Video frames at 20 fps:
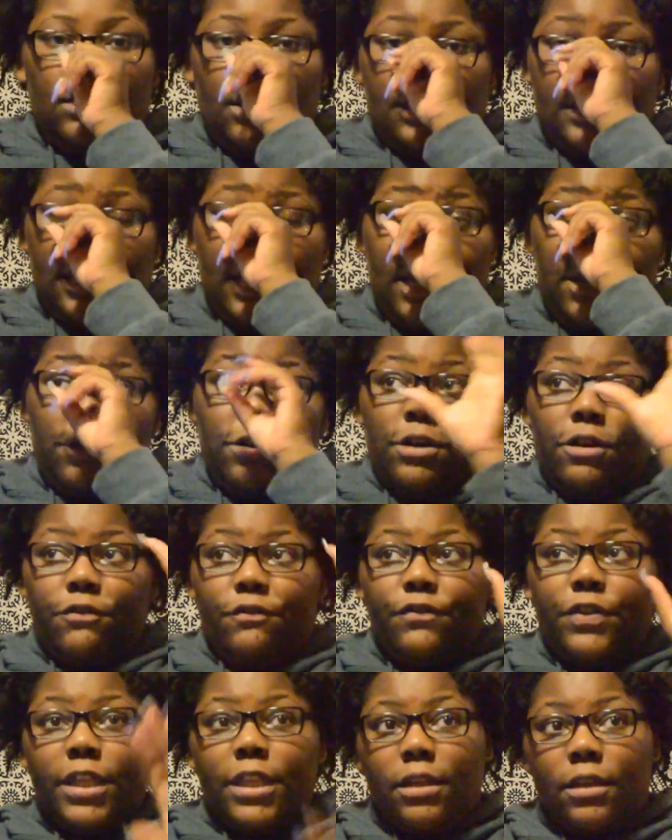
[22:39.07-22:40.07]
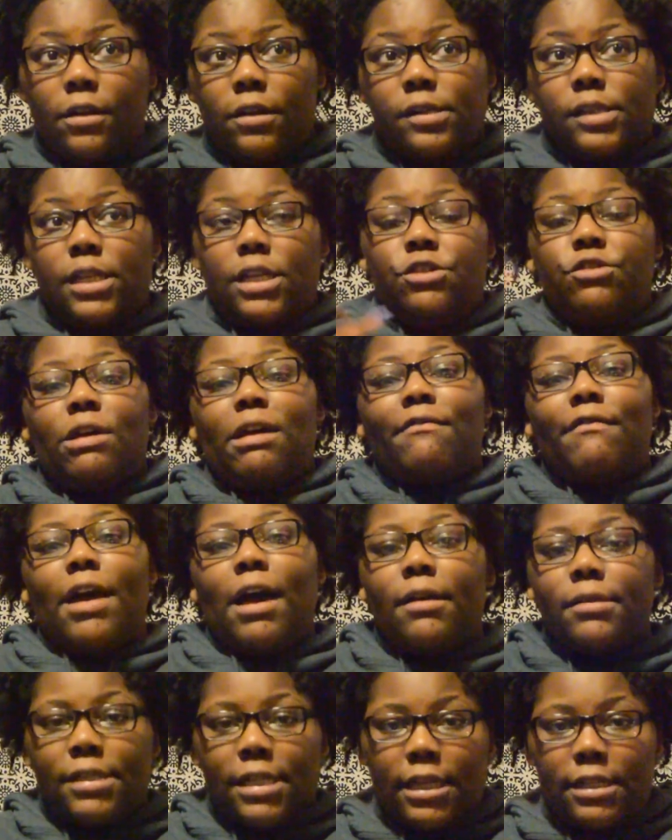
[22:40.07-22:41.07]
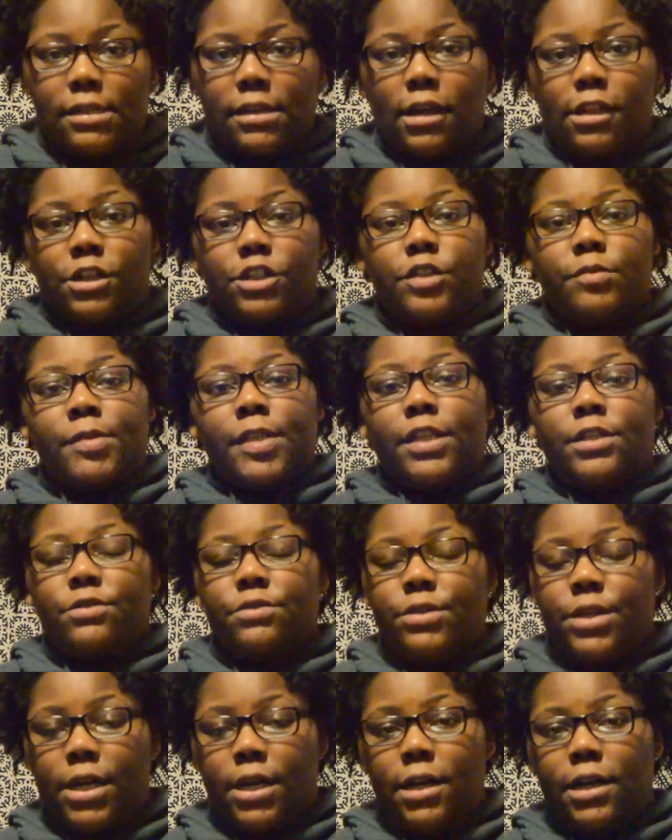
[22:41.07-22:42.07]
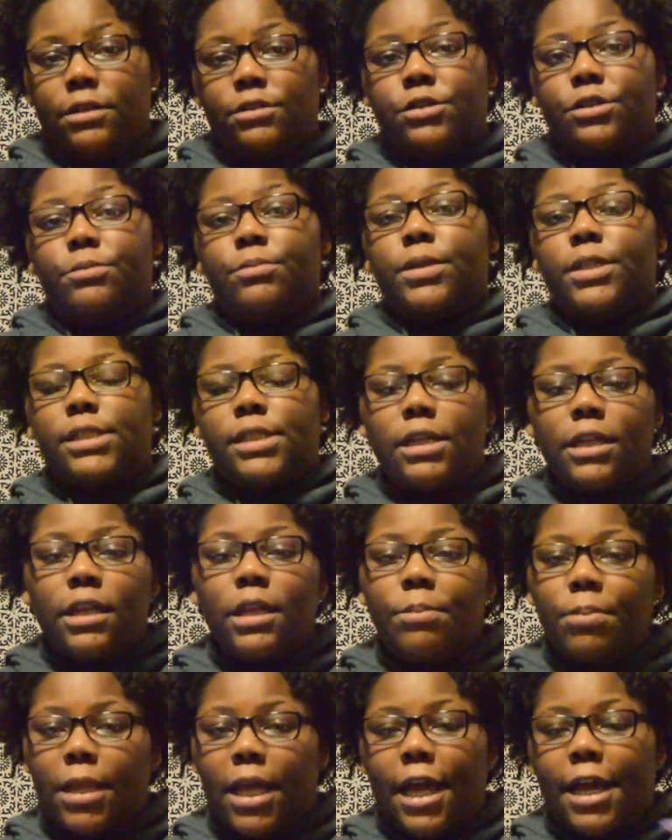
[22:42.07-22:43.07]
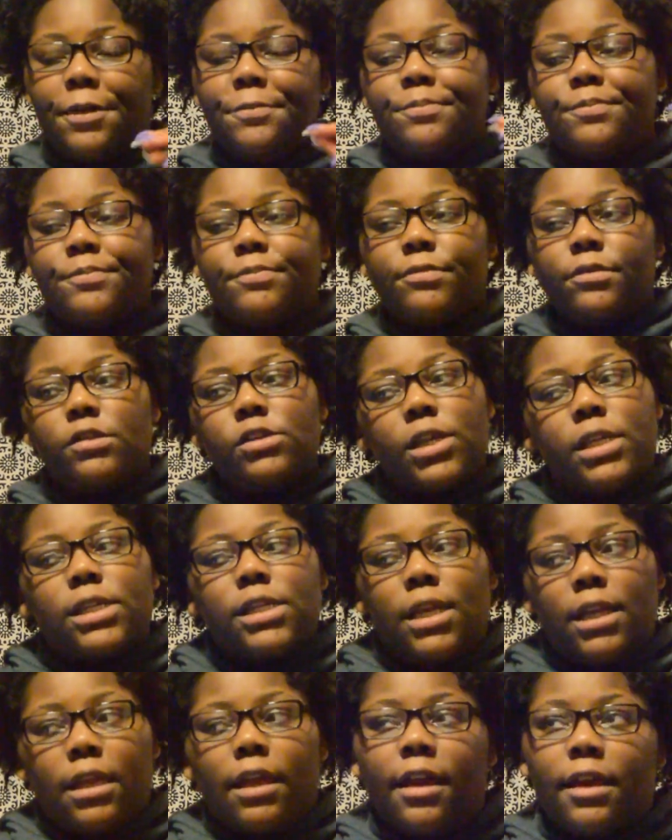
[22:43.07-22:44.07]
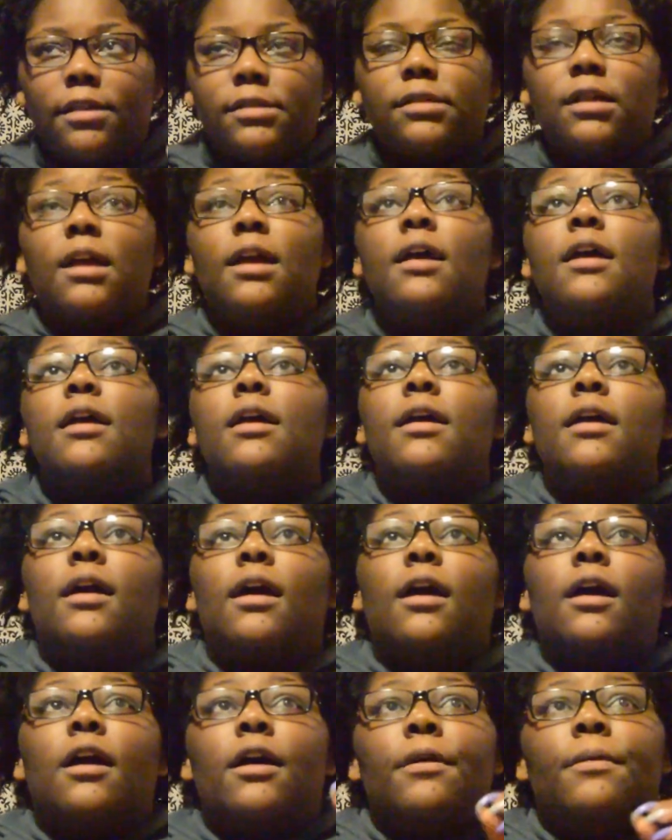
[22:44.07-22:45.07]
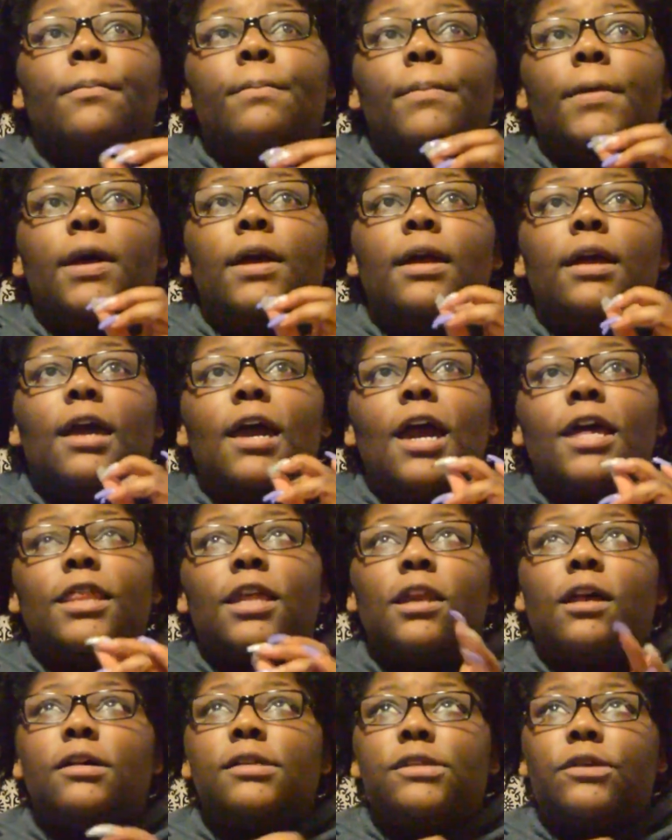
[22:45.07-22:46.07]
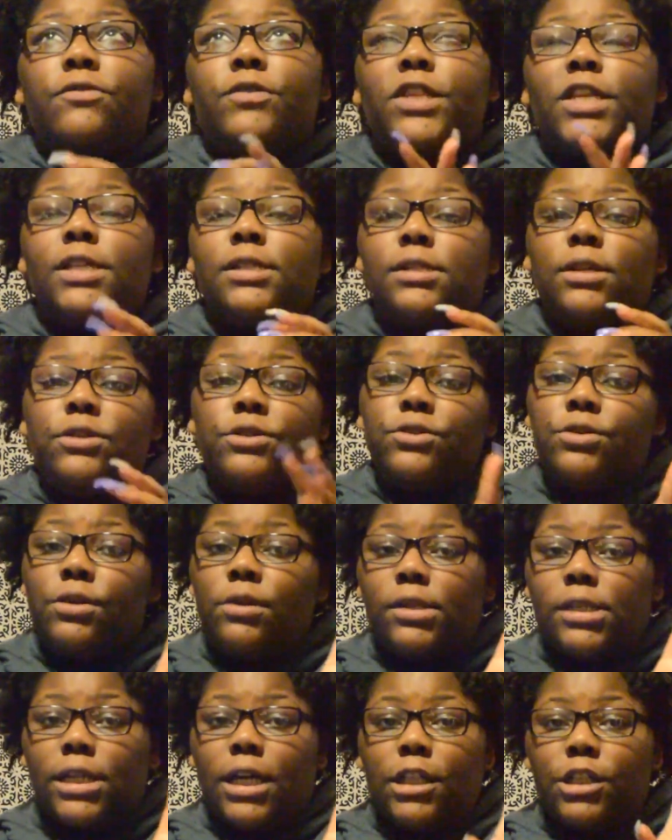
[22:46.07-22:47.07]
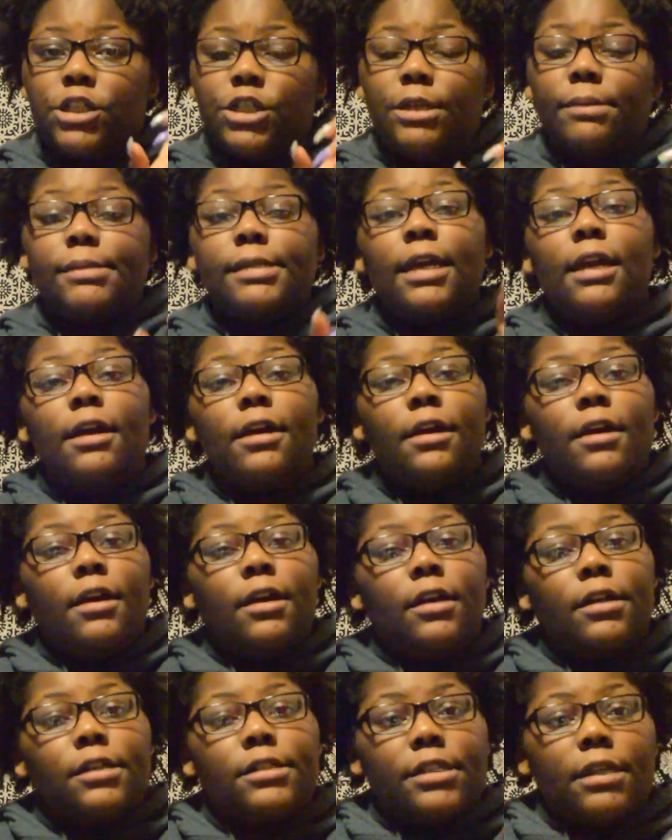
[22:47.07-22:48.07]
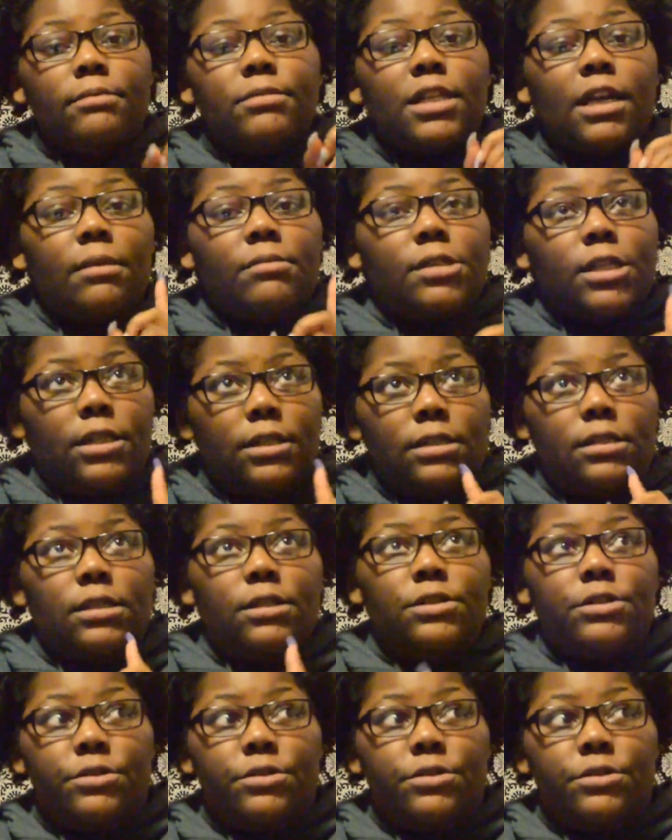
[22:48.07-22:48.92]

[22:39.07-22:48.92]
Say you don't fit those, and you have outside scholarships that you can go to, but still apply, just in case. And then also with institutional scholarships, sometimes there's